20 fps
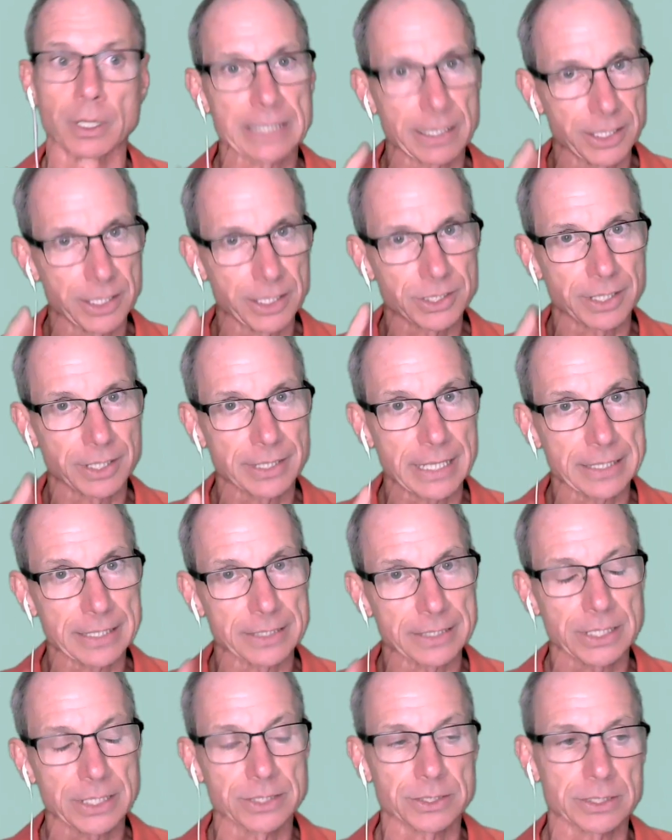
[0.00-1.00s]
Now, here's the thing
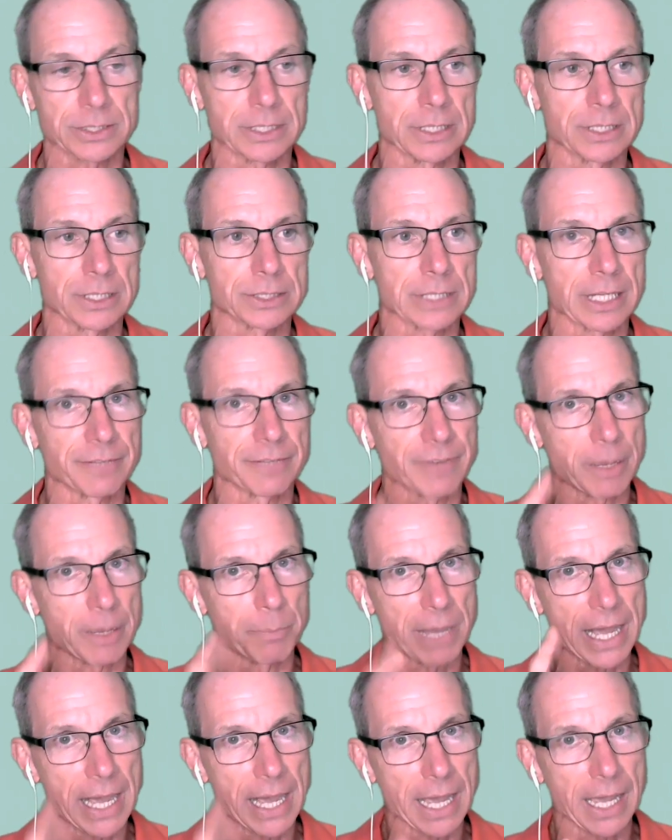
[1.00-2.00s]
that's interesting is that if I
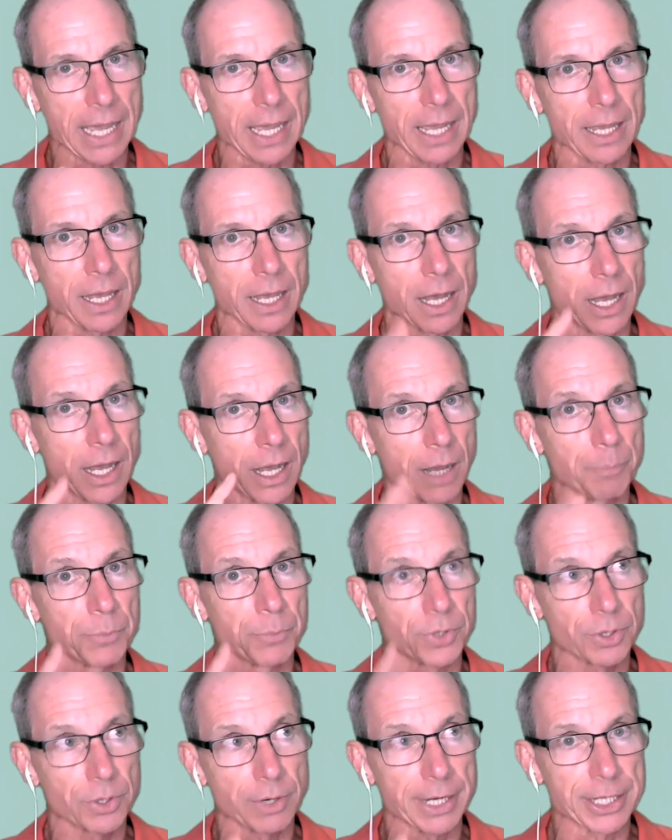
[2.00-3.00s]
buy an
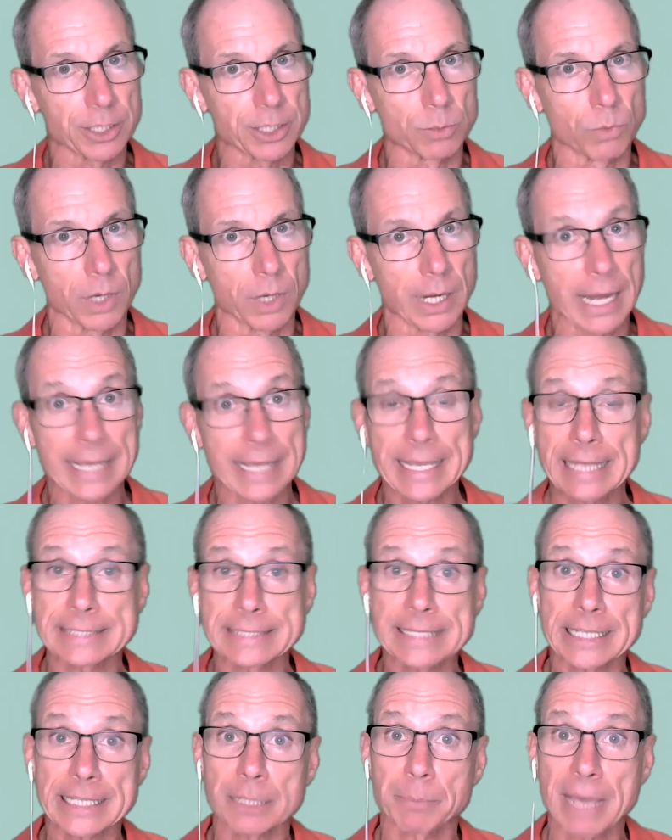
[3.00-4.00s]
upgraded one, I can't
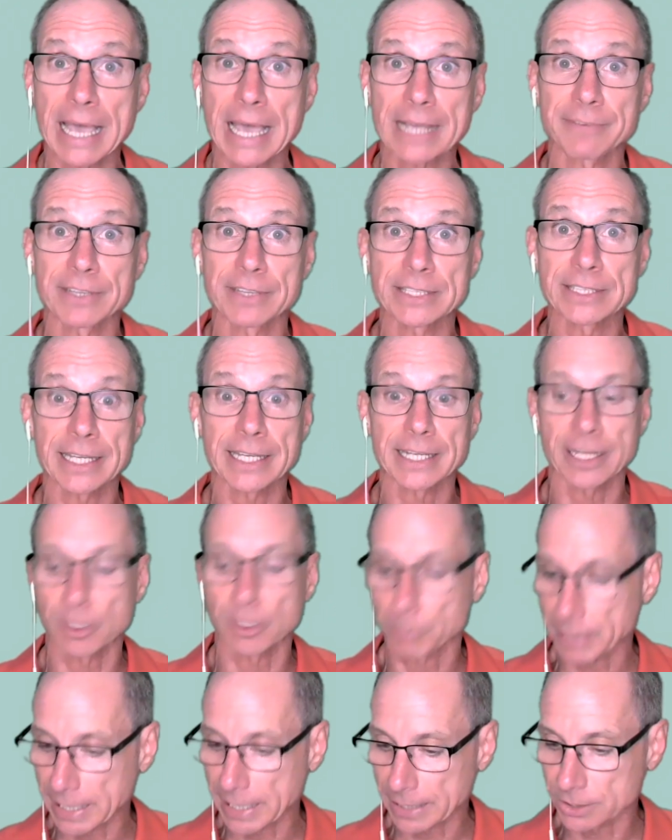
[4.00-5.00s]
take it back if I take it out of
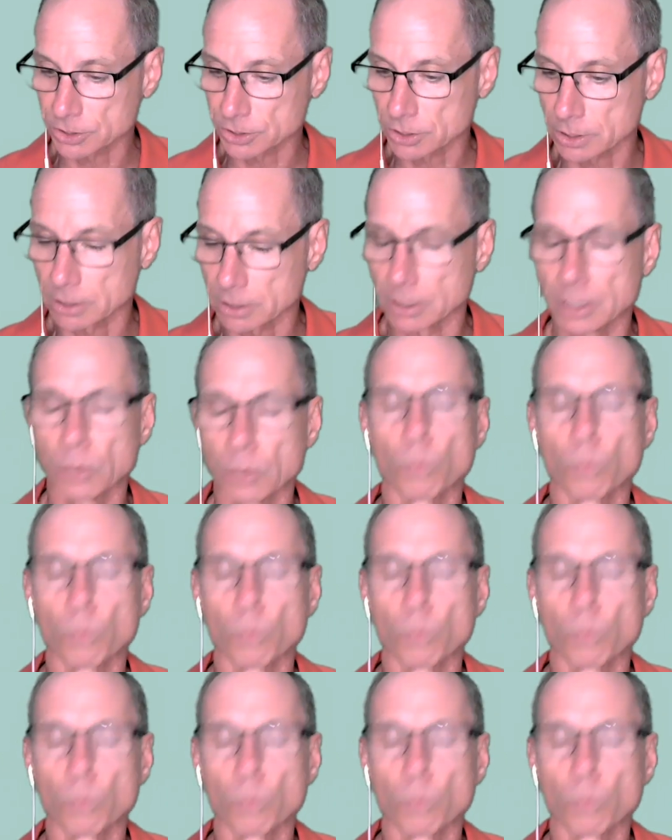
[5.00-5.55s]
the packaging.